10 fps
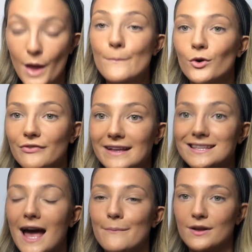more fake
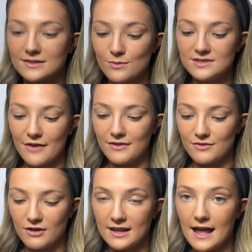tan because I was
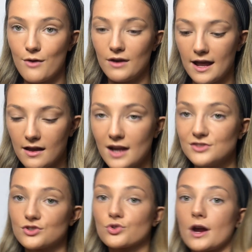definitely running out. Like, I
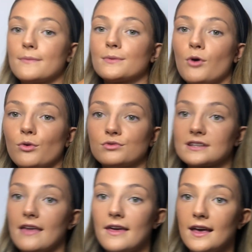scraped the bottle to
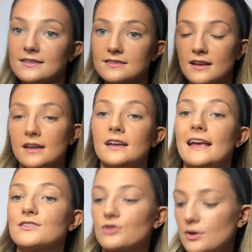get this. It's